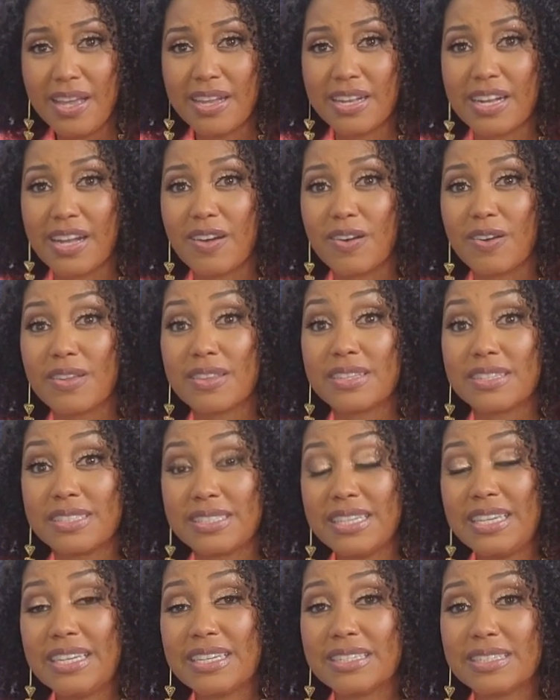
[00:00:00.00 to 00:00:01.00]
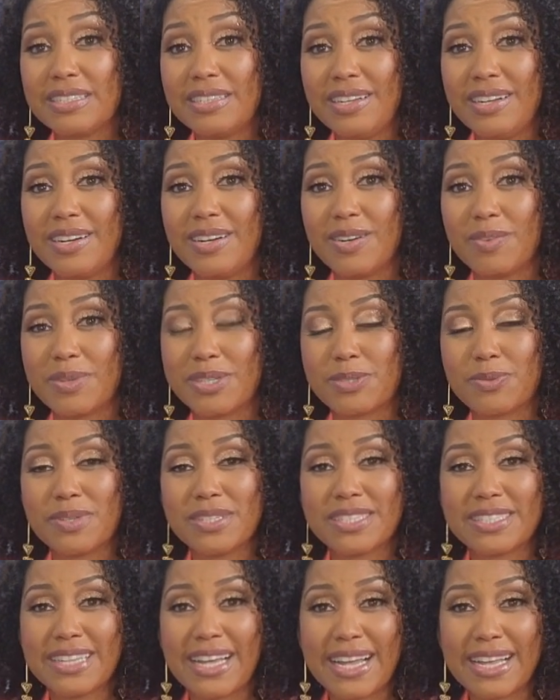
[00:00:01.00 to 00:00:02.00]
Now, the deal, which
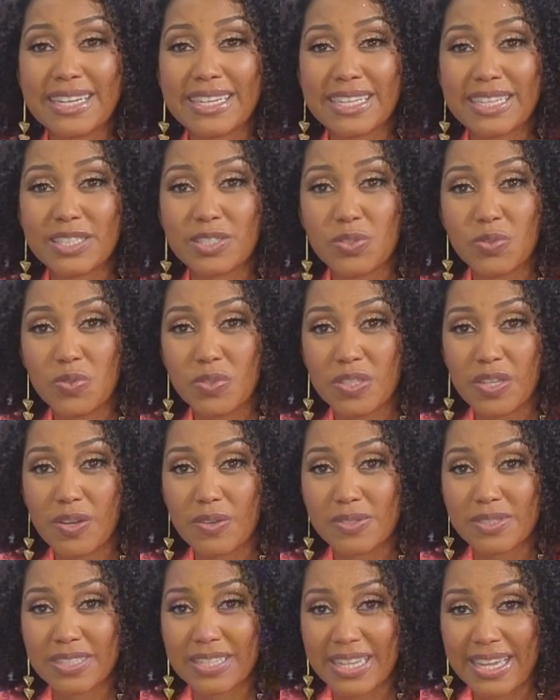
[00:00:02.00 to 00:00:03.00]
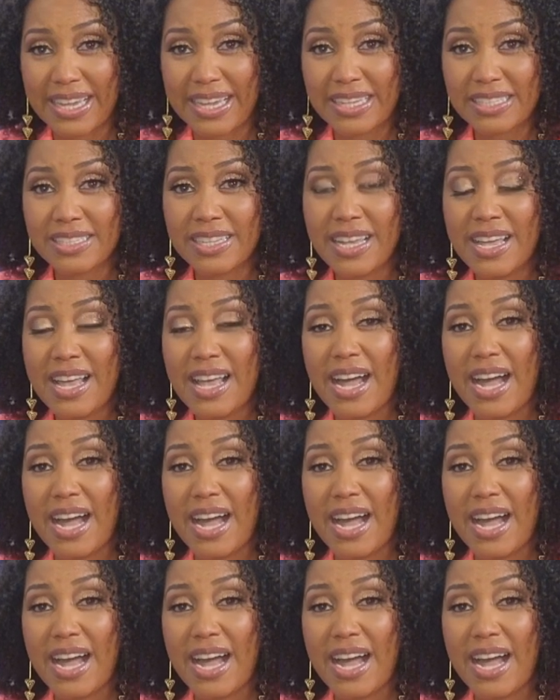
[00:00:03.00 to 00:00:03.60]
was signed in 2008,